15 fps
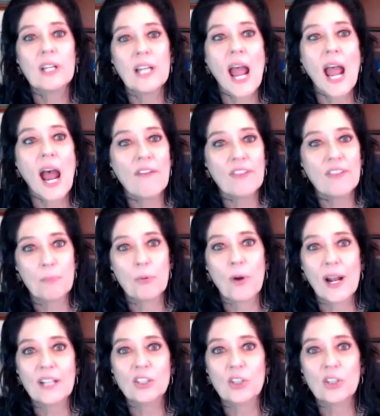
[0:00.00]
have the
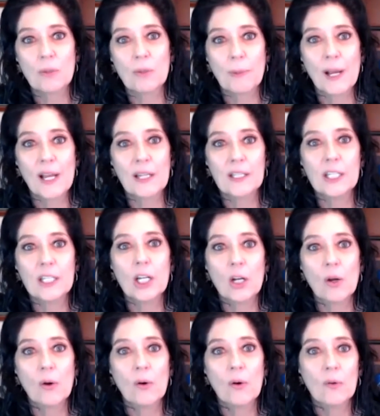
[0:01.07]
pressure, but
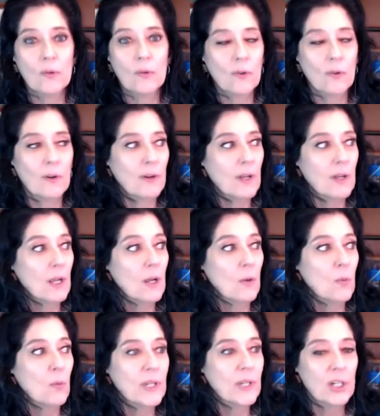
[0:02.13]

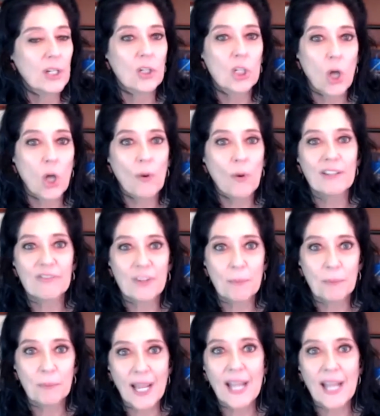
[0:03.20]
when you're going
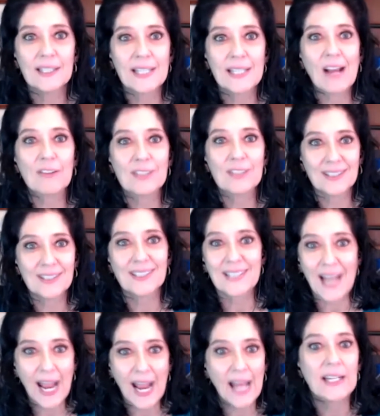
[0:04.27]
from laying down to
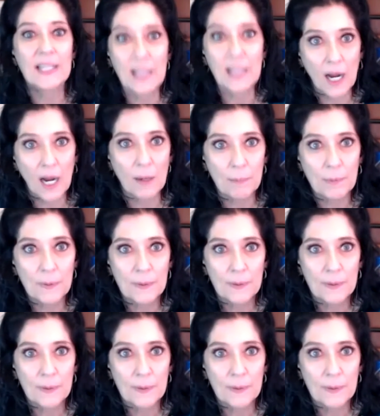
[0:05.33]
standing up,